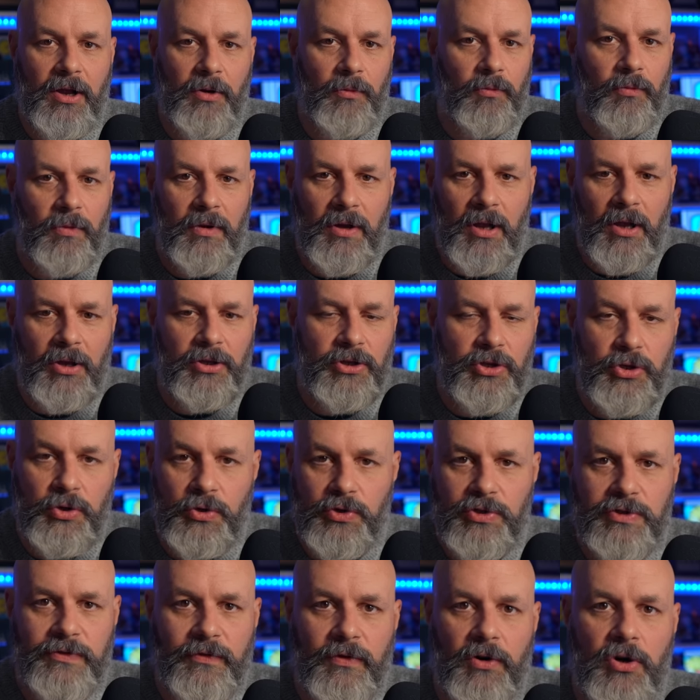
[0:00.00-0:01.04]
a
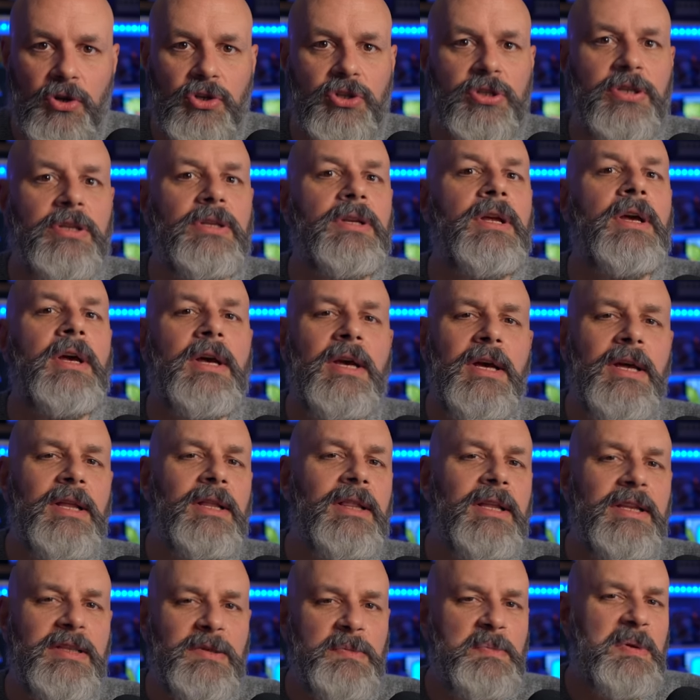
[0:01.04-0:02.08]
used version.
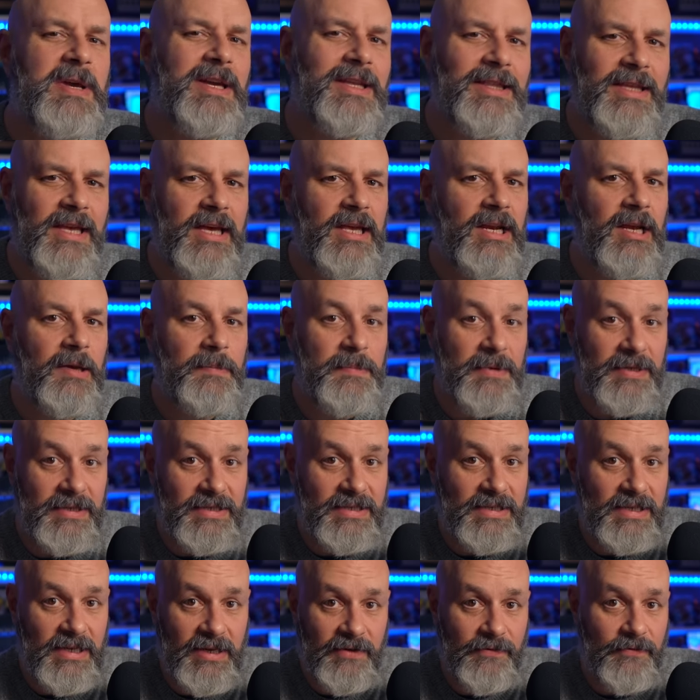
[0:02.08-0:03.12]
Let's pick that up and
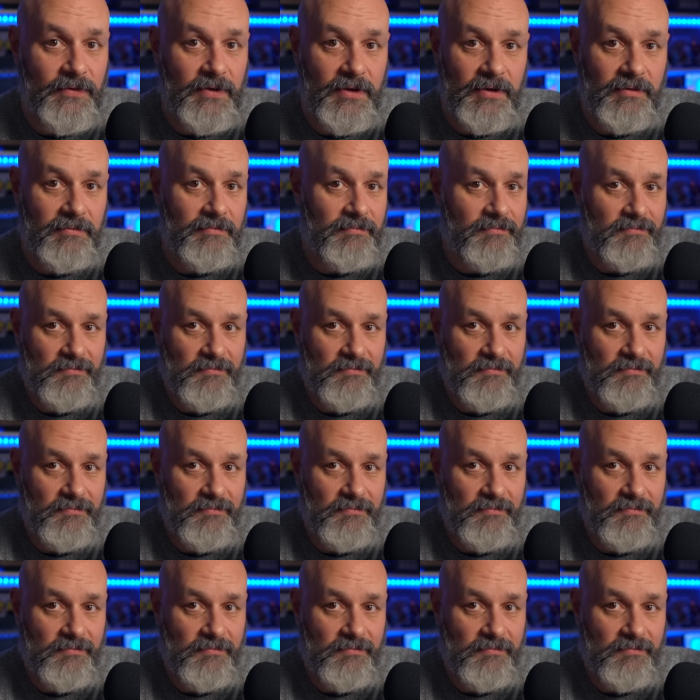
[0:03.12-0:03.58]
see if it,